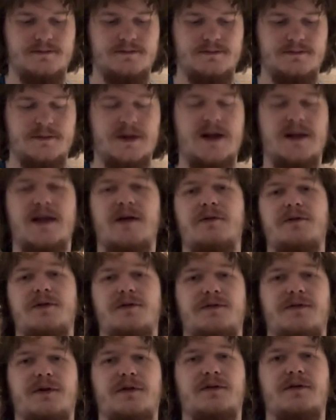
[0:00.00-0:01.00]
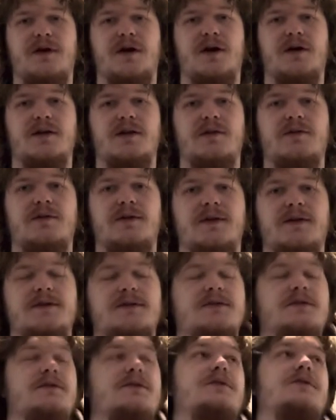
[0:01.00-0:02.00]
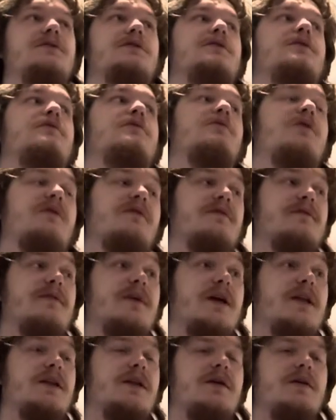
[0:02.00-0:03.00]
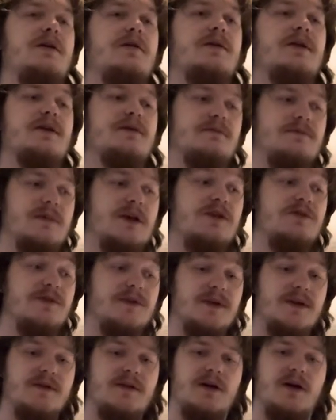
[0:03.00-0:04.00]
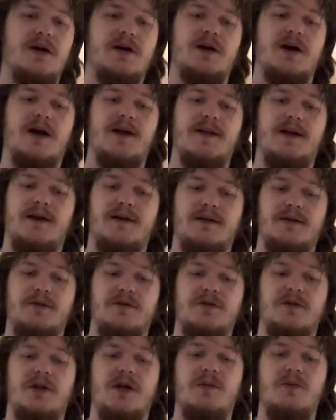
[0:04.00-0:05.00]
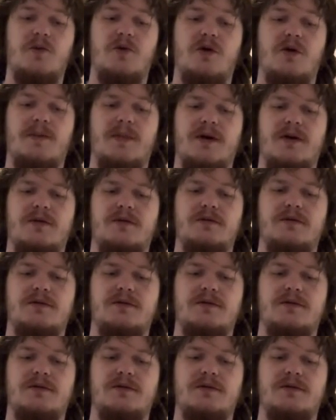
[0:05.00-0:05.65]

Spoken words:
Yeah, that was a fun talk. That was fun. It was an interesting talk. I learned a lot more about